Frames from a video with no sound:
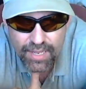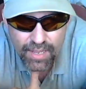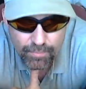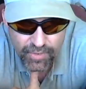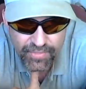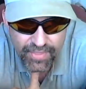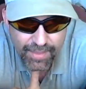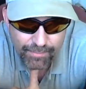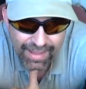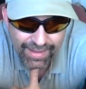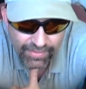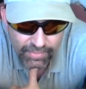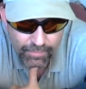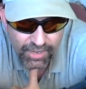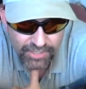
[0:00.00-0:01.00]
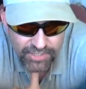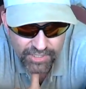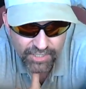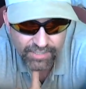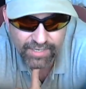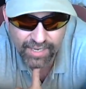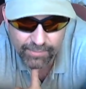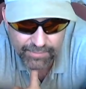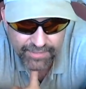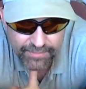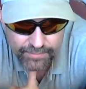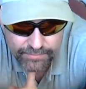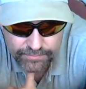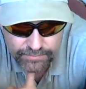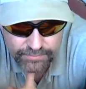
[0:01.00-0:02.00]
Put that back in the box the gun came in,
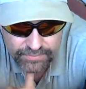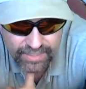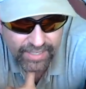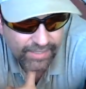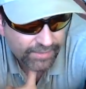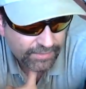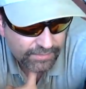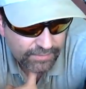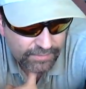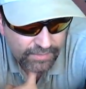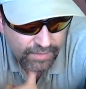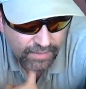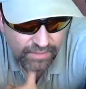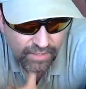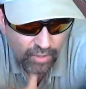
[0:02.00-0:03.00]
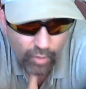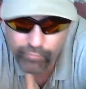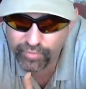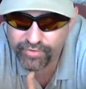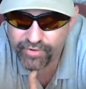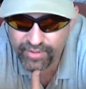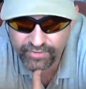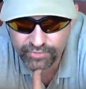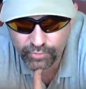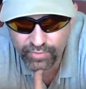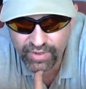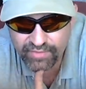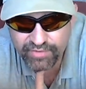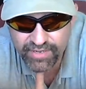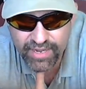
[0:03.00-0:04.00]
and hopefully you don't
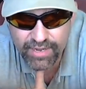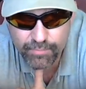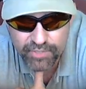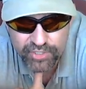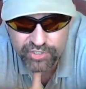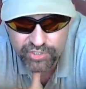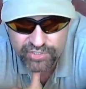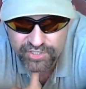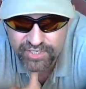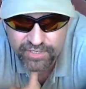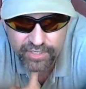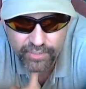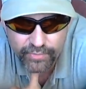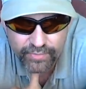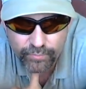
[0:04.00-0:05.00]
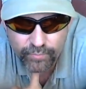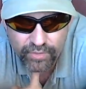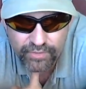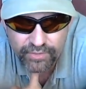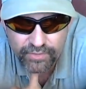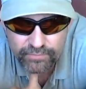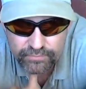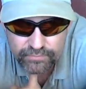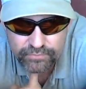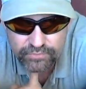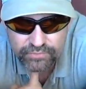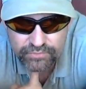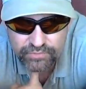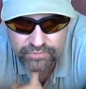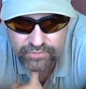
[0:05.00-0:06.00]
have any ammunition sitting near it while you're
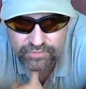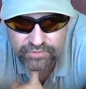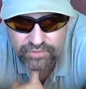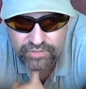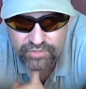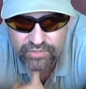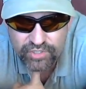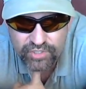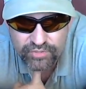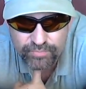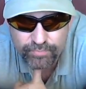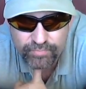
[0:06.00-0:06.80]
just